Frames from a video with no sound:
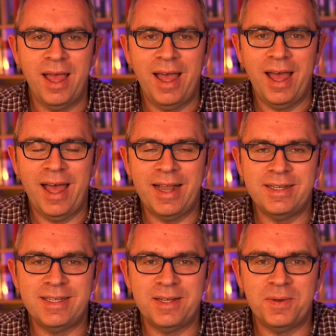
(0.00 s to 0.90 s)

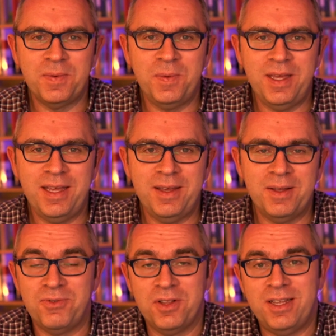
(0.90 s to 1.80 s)
And we
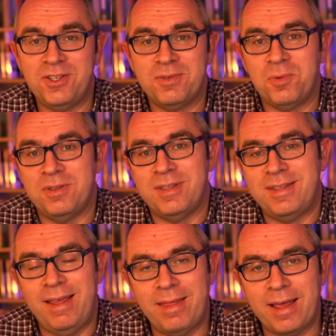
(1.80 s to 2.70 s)
really just want to
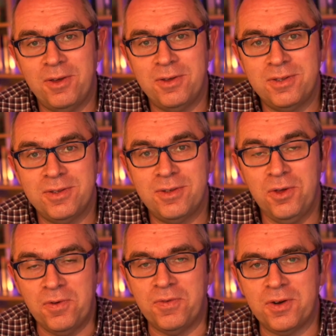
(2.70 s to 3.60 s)
say thank you to
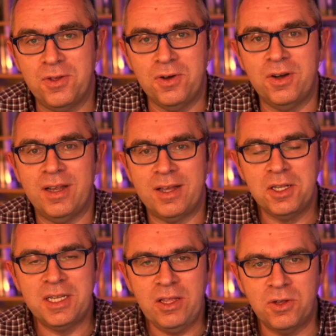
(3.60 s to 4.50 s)
you for your
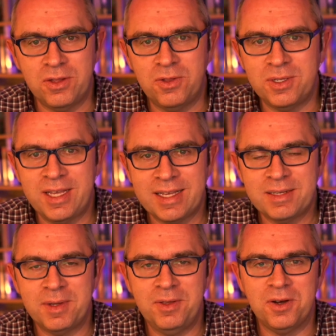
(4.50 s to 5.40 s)
continued
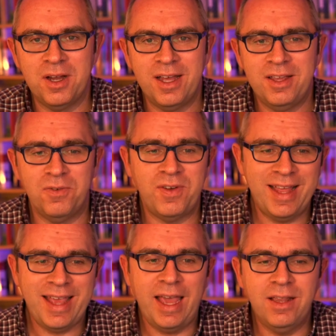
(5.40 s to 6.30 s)
enthusiasm and your
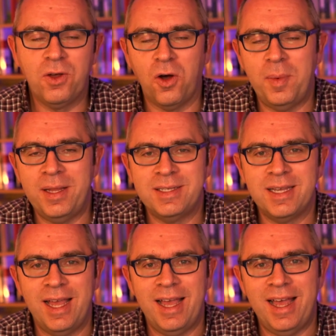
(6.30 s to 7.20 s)
very kind comments.
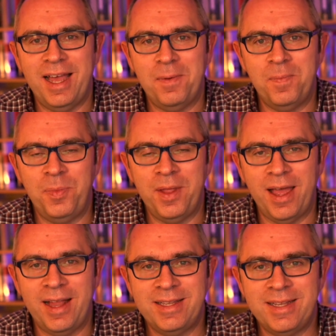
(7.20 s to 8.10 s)

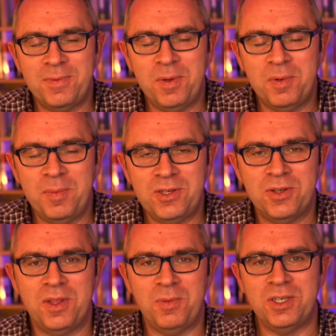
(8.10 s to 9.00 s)
And we will make
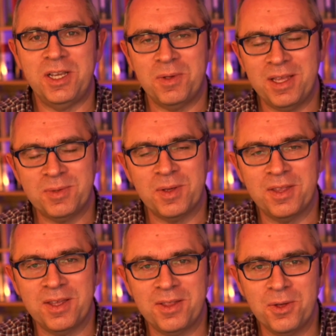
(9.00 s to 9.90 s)
sure that we share these with
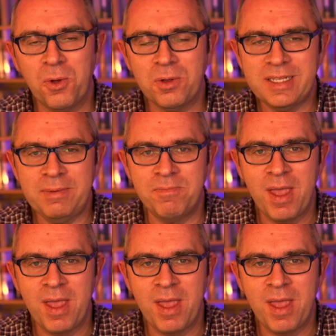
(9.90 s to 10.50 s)
the whole team.